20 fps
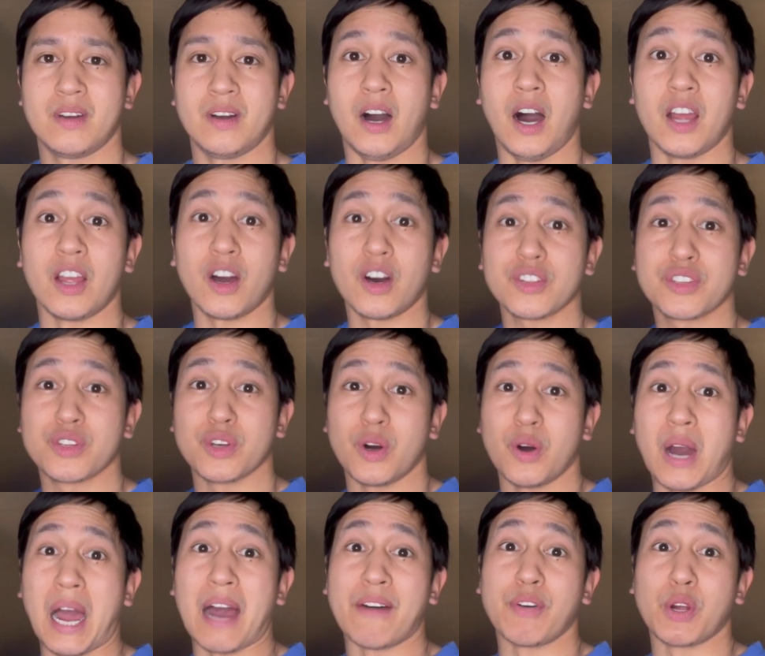I
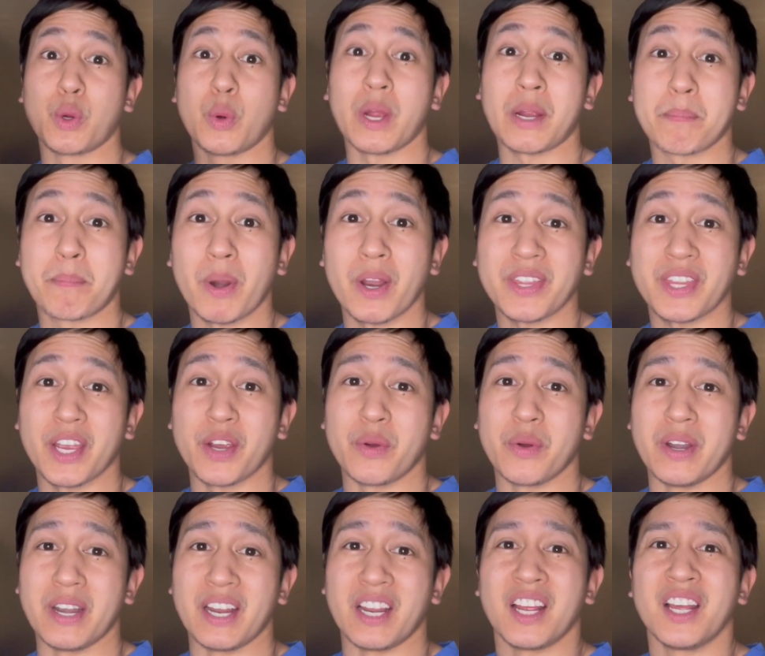also have a quick birthday
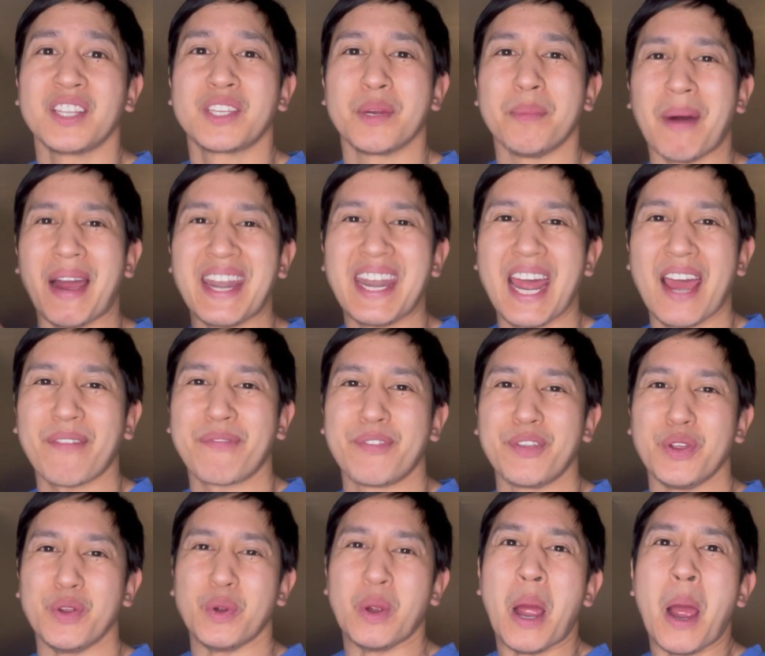greeting to my
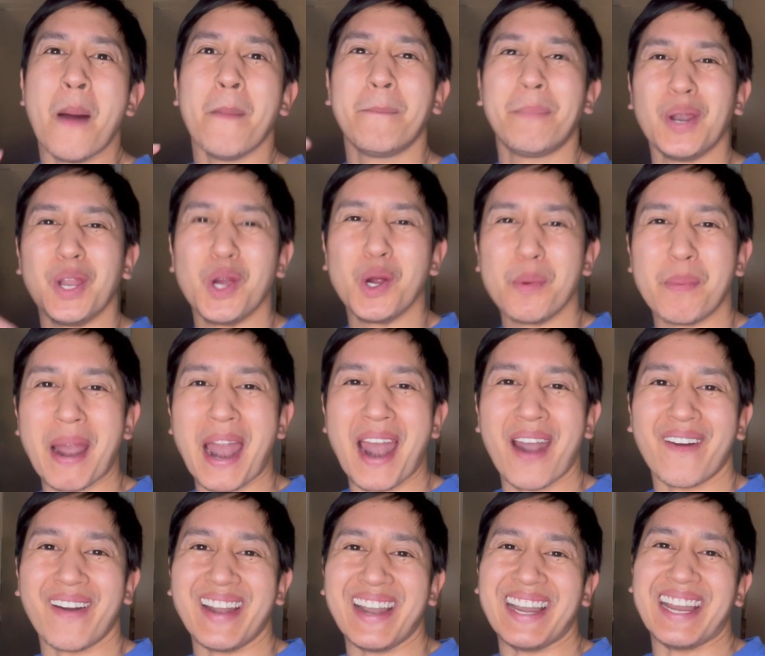nephew,
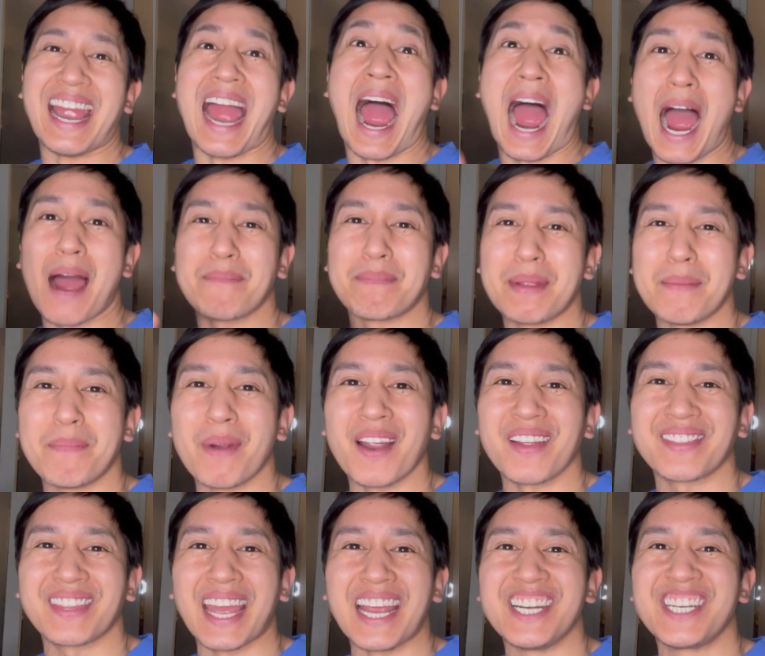Blueberry. Happy
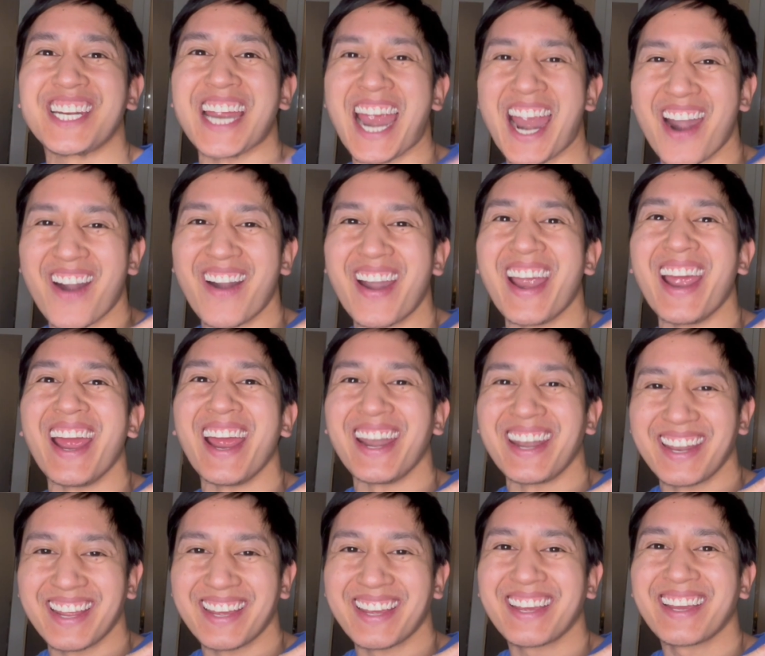birthday,
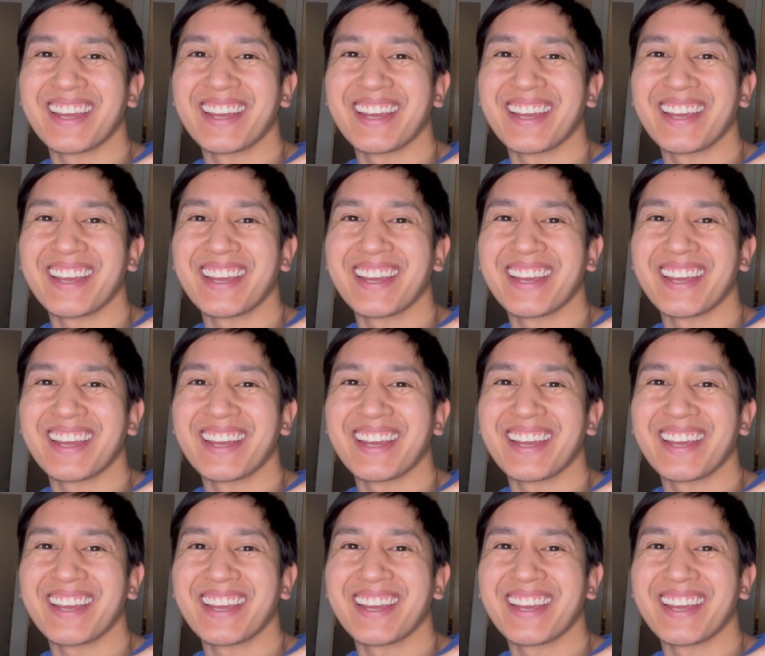Jared.